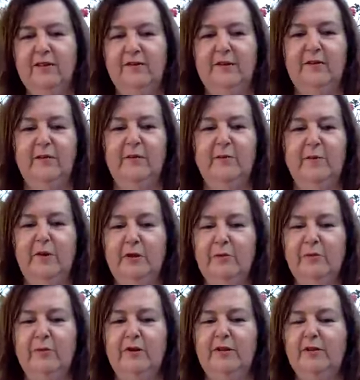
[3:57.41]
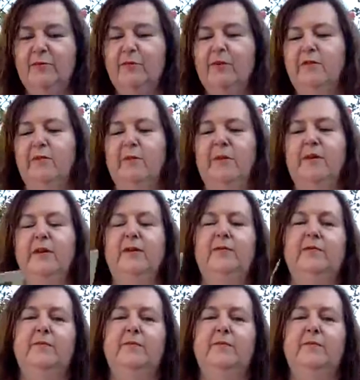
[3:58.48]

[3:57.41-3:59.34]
Very appropriate. It's one of my